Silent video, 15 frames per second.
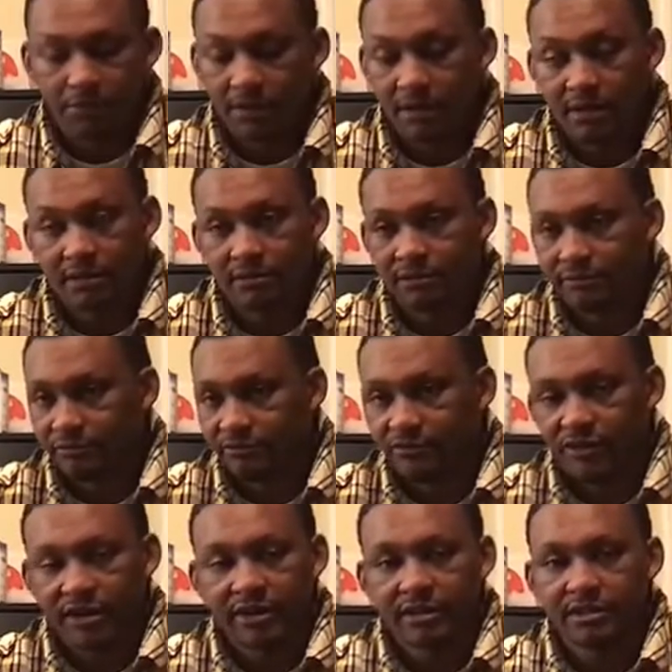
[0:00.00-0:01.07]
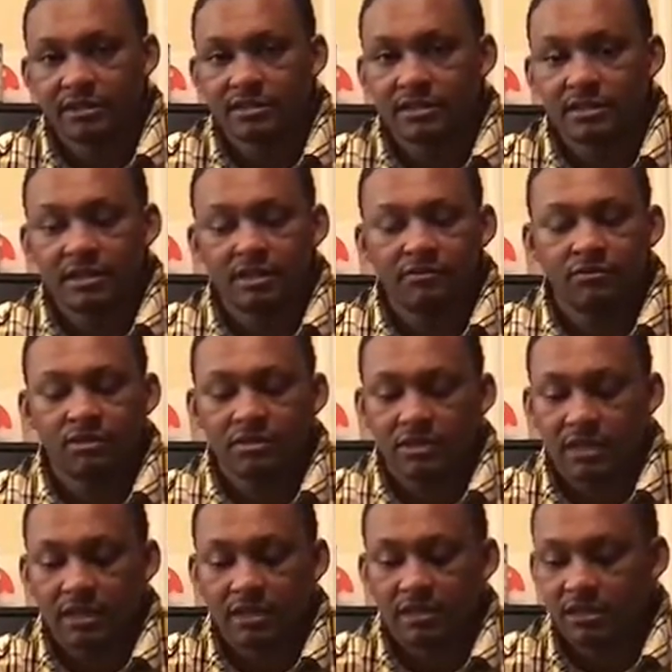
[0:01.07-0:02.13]
bare fairings, and then once
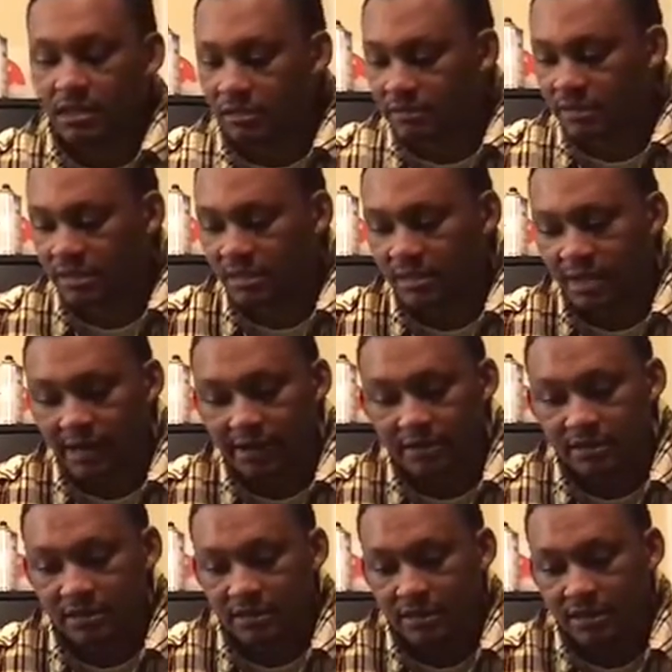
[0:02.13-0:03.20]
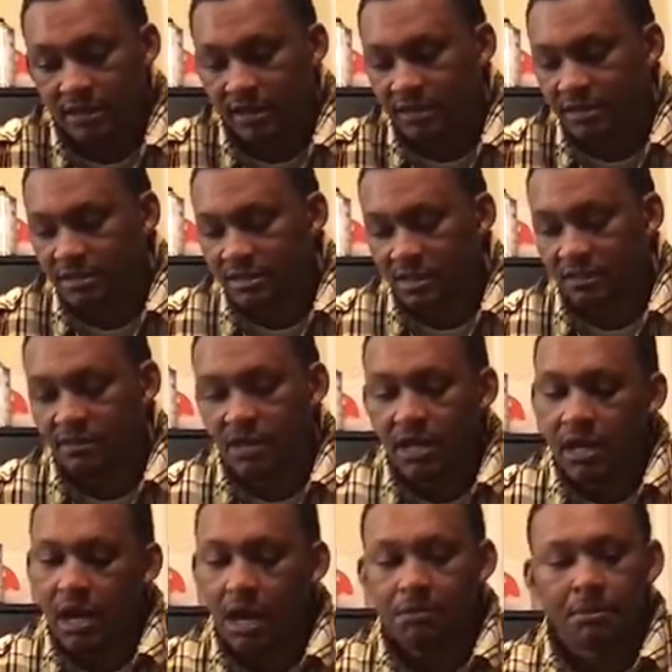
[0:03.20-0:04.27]
I get everything dialed in and all that stuff,
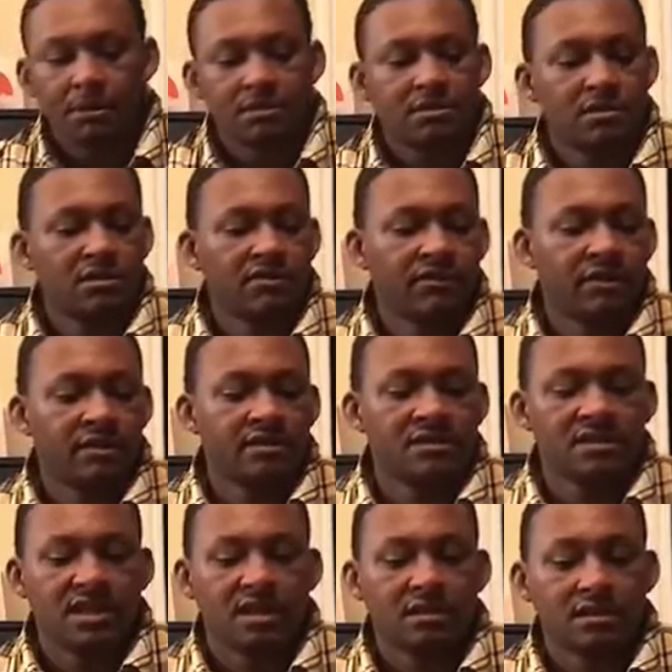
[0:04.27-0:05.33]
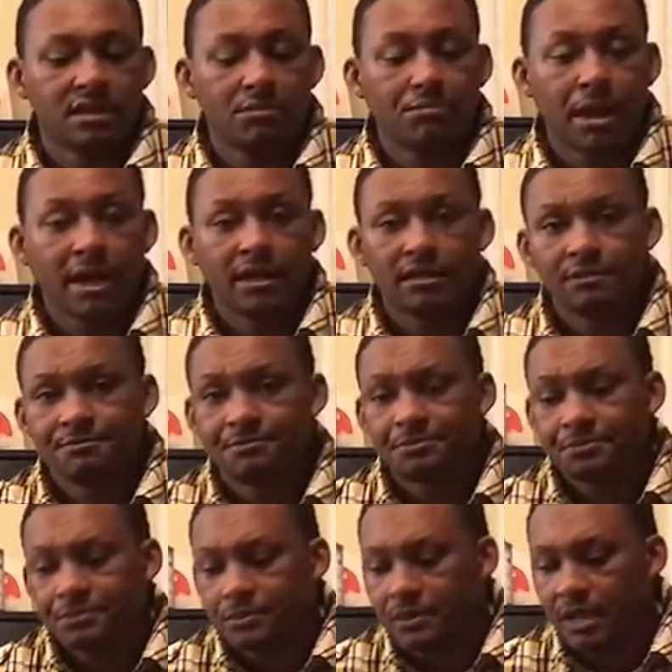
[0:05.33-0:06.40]
I'll probably send the fairings out to get painted,
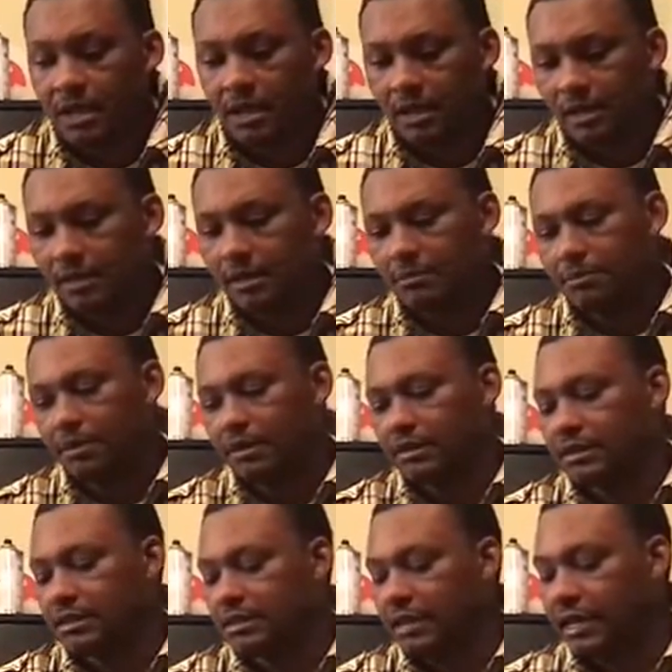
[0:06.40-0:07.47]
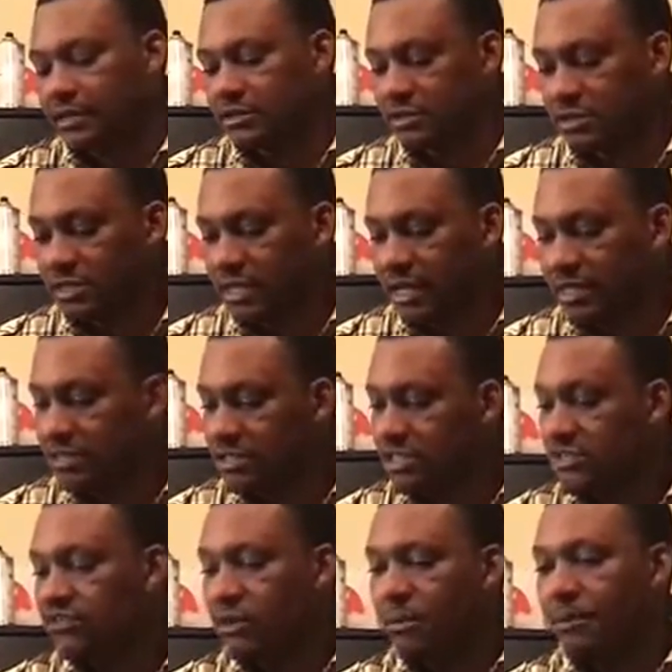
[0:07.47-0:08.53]
and I'll probably get extra set
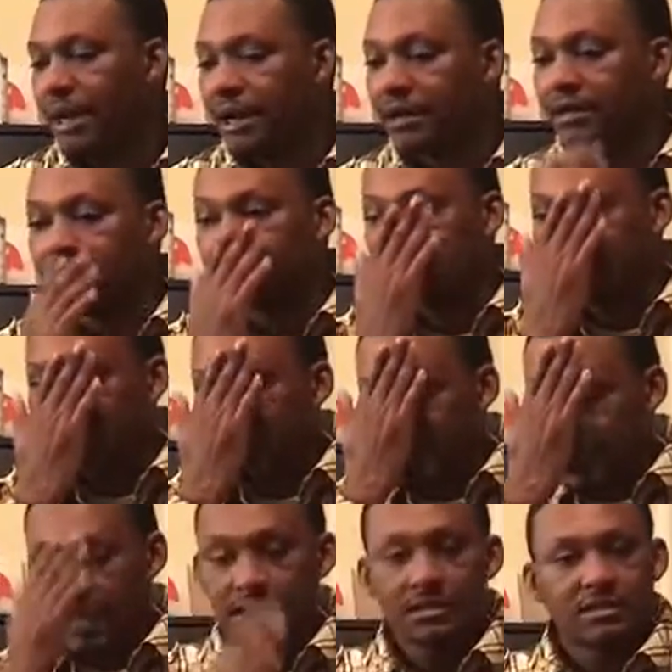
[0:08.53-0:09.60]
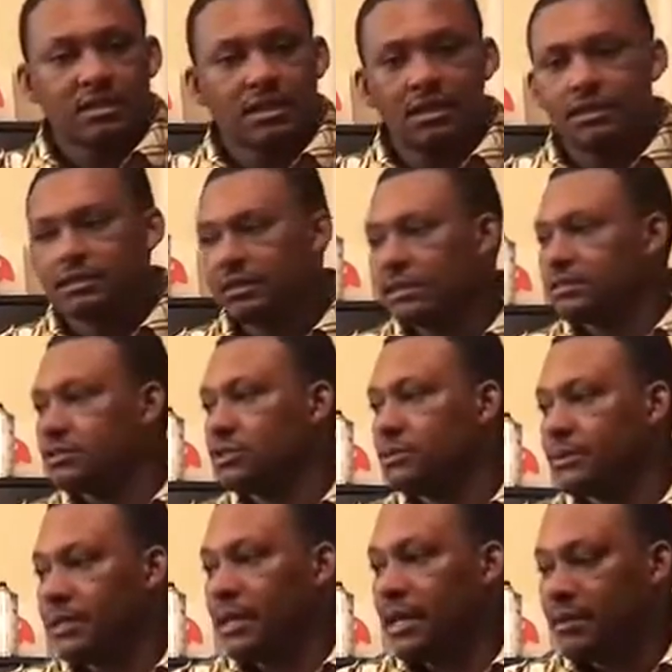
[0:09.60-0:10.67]
just for backup, just in case anything
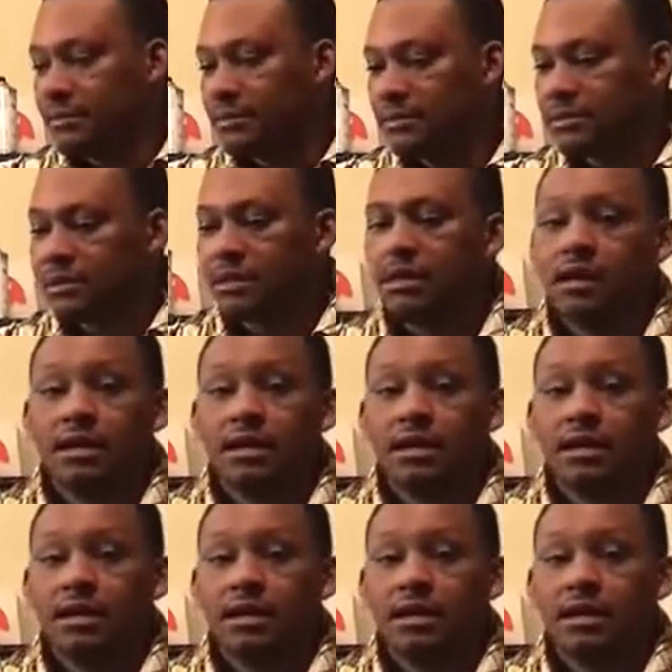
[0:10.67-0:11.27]
stupid happens.